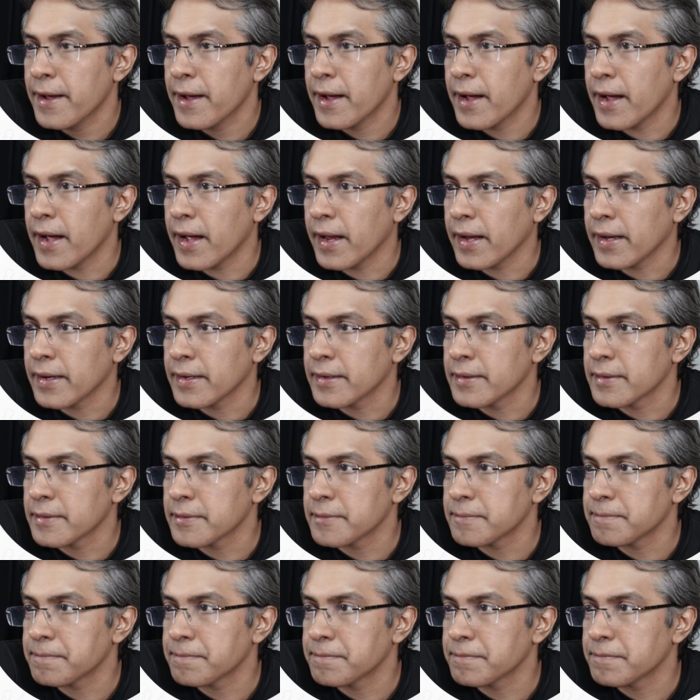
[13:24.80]
and
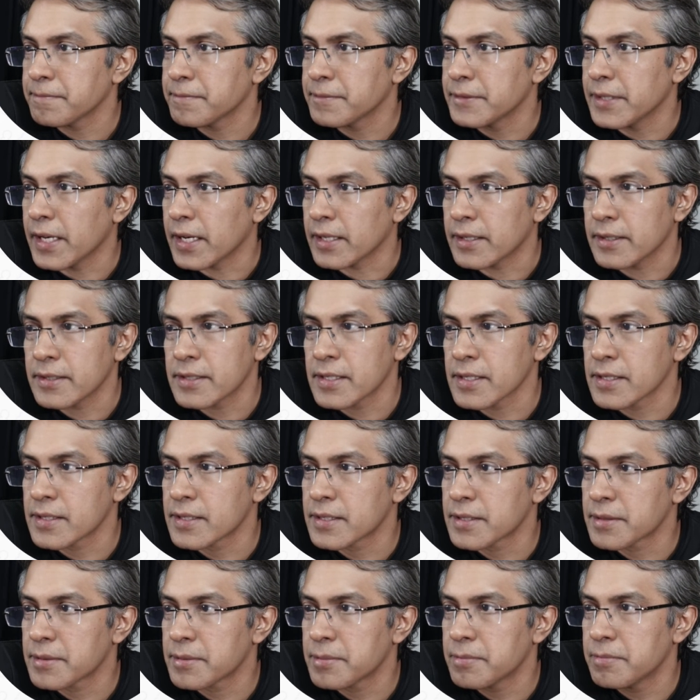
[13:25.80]
yeah, this
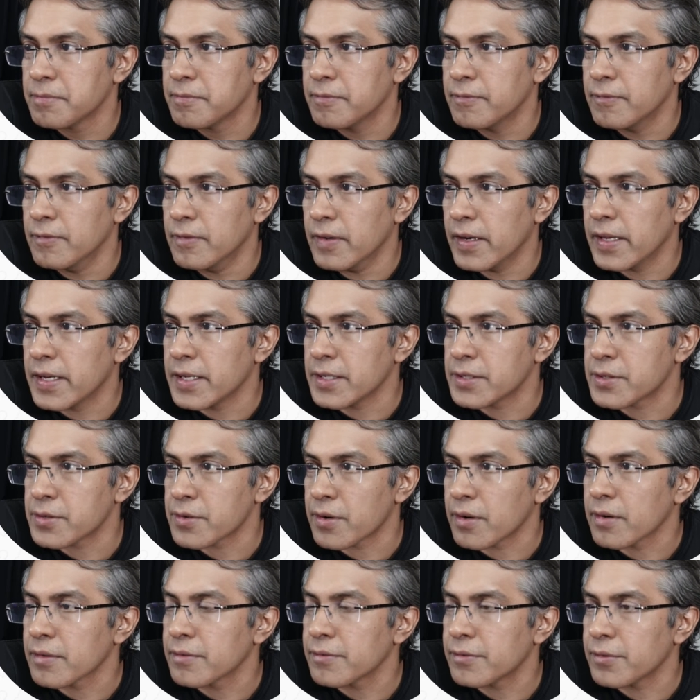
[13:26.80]
is very
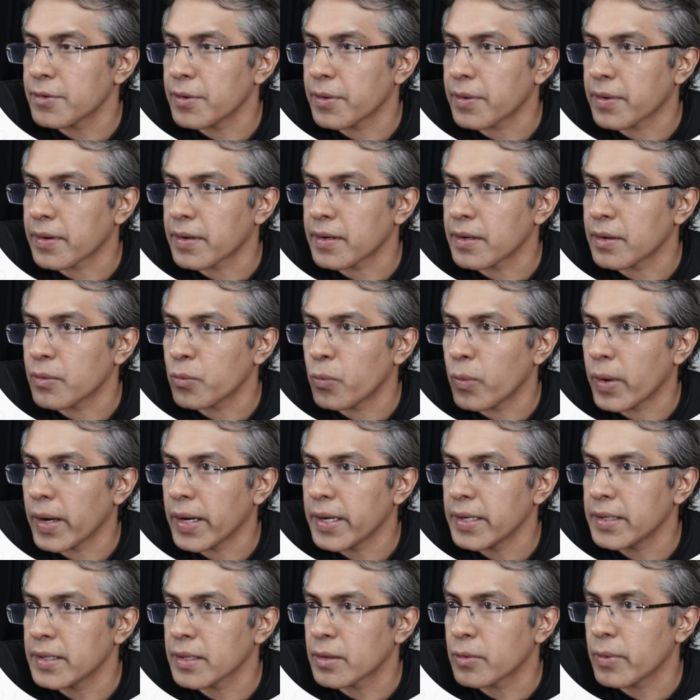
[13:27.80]
strong for
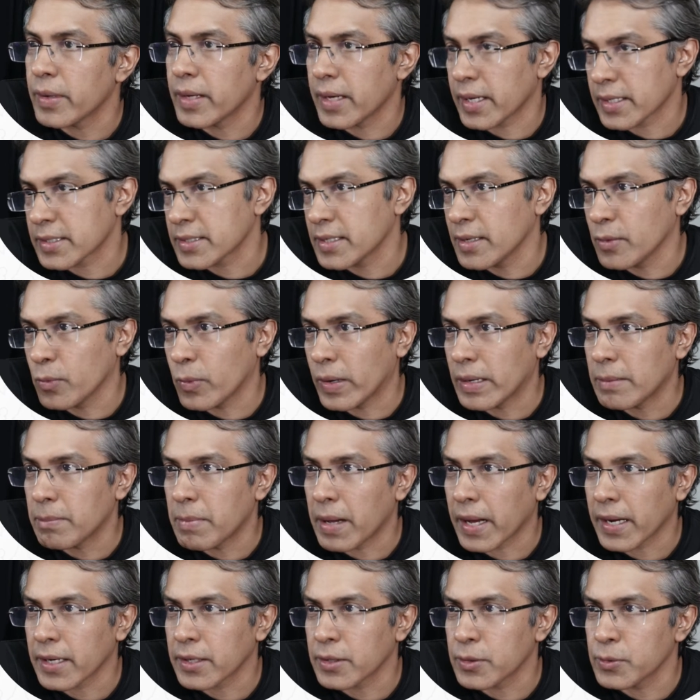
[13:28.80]
white. The queen actually went
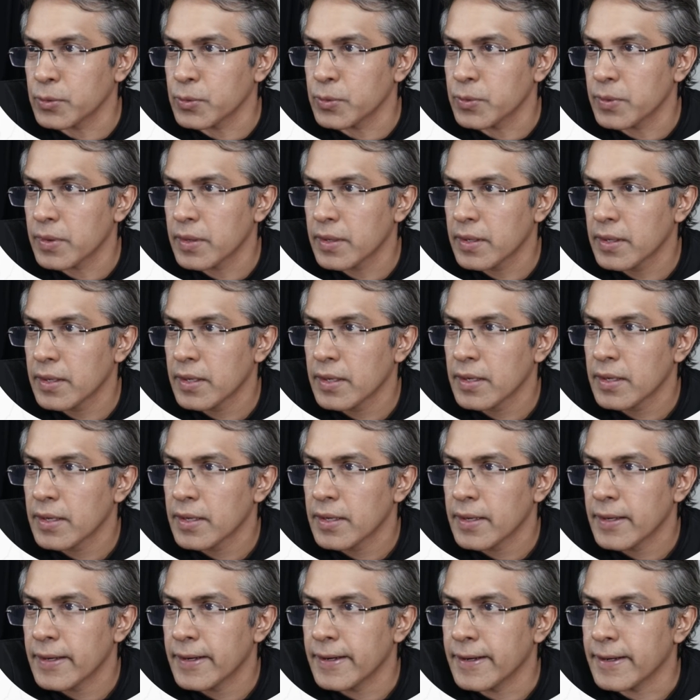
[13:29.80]
back to
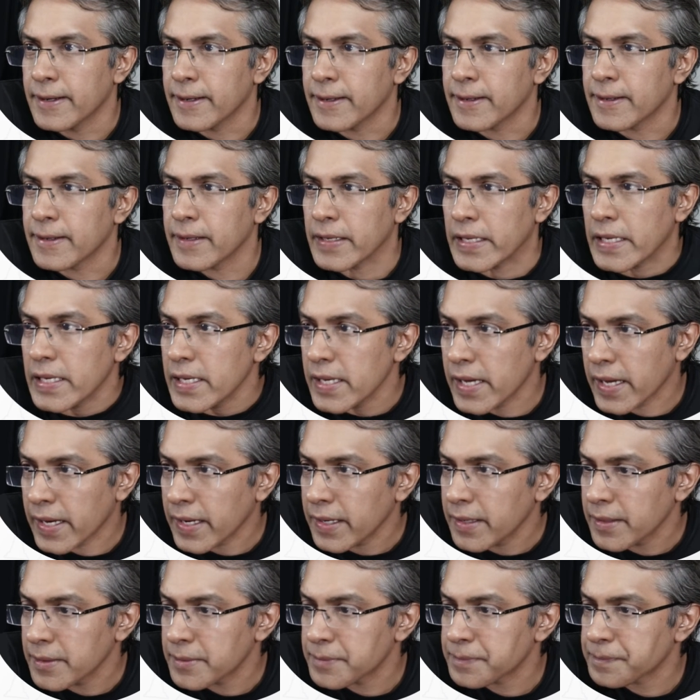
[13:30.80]

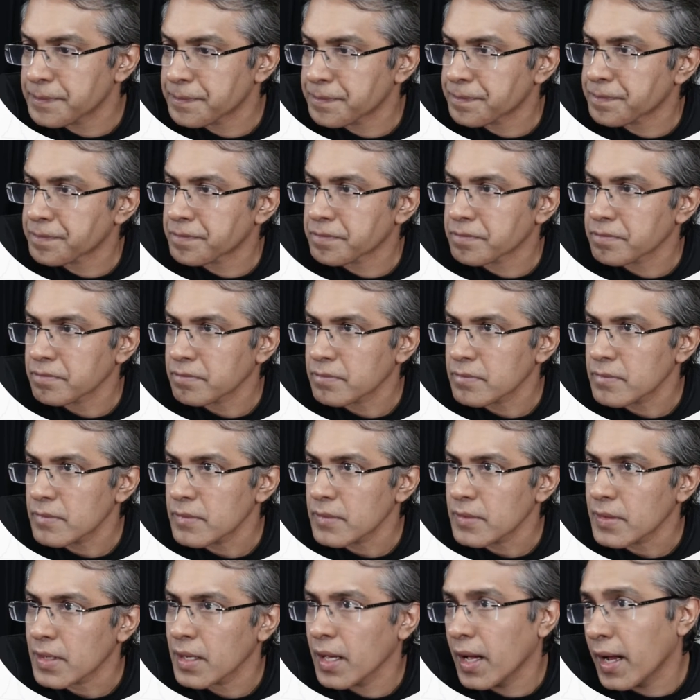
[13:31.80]
e8,
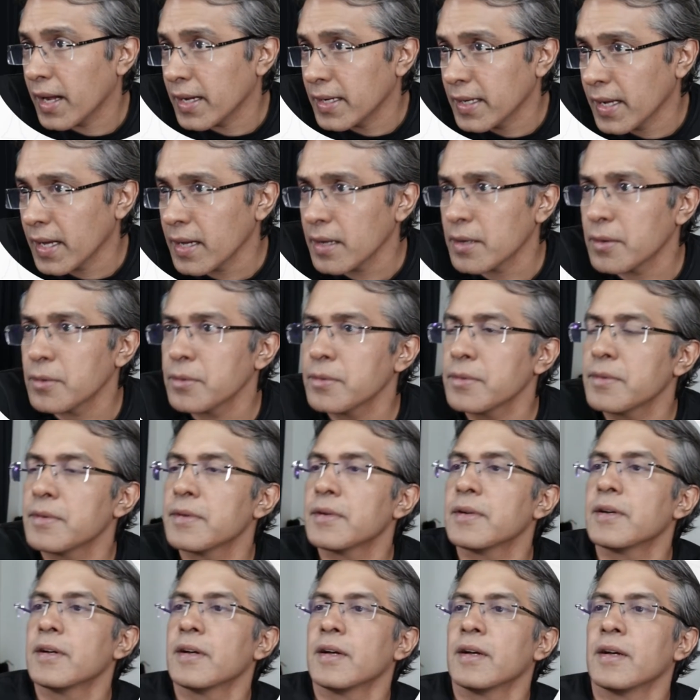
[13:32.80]
and now
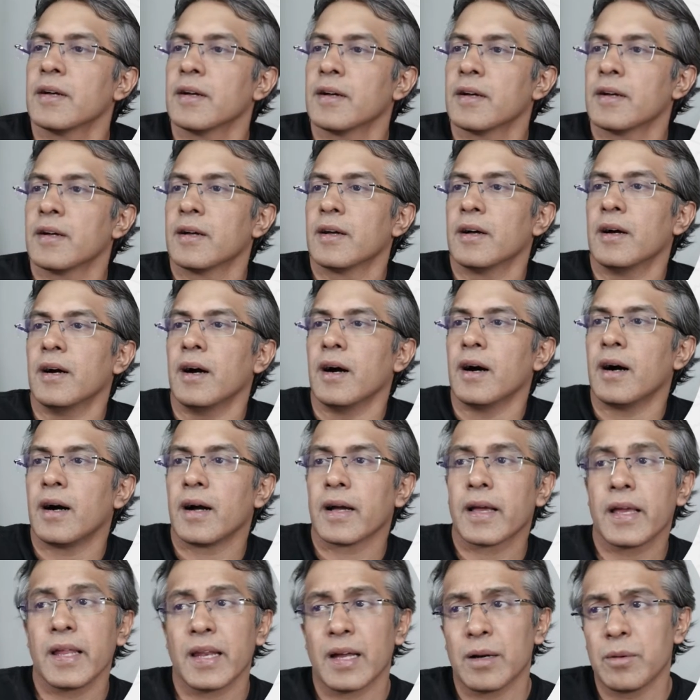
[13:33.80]

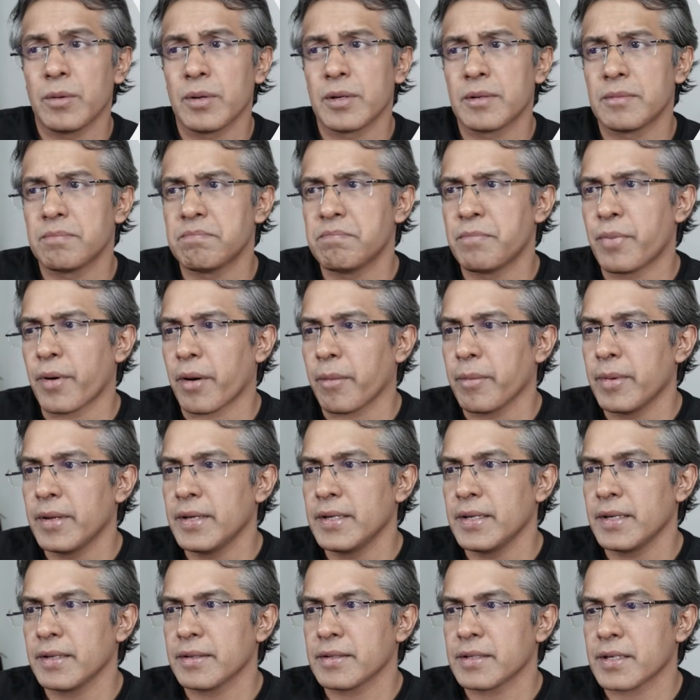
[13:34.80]
again I would
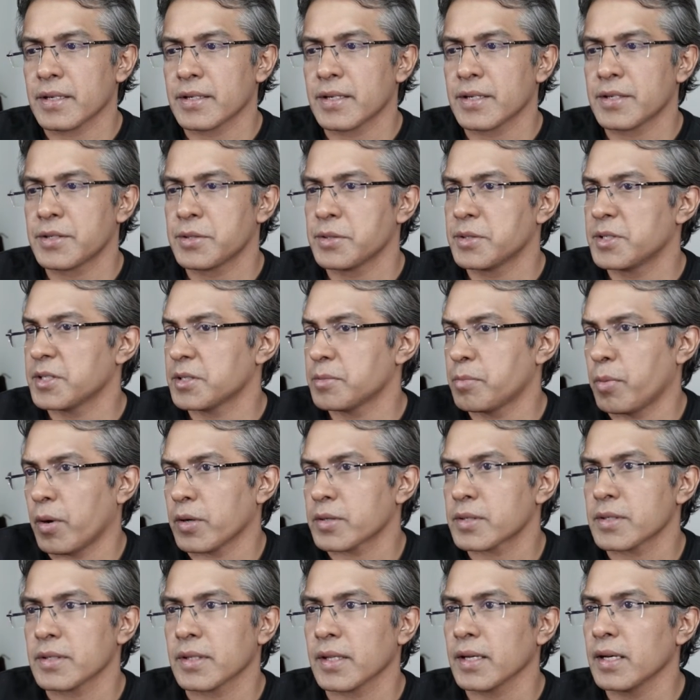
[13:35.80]
probably suggest you just
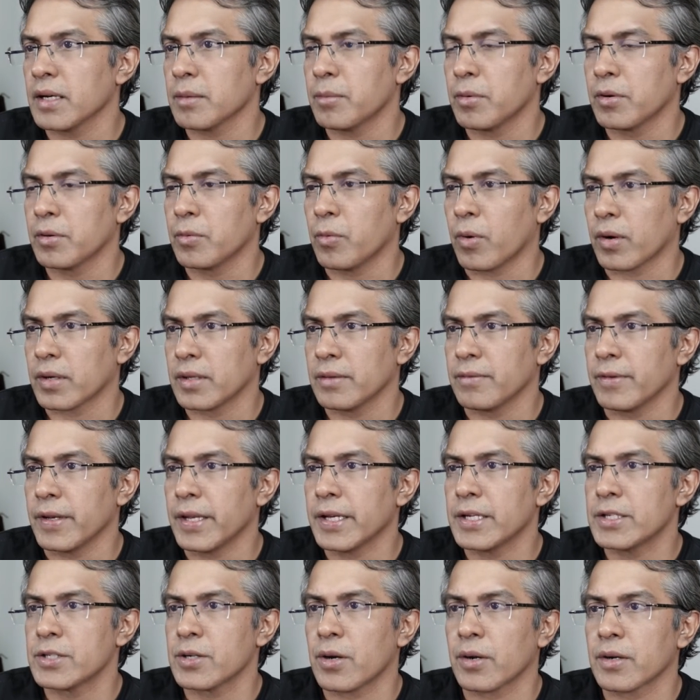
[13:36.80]
pause and think about what the
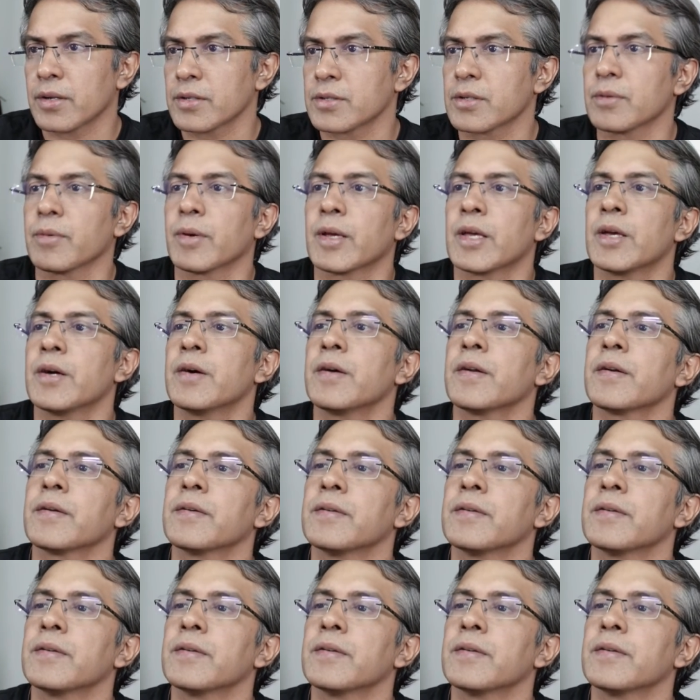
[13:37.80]
winning shot is over here.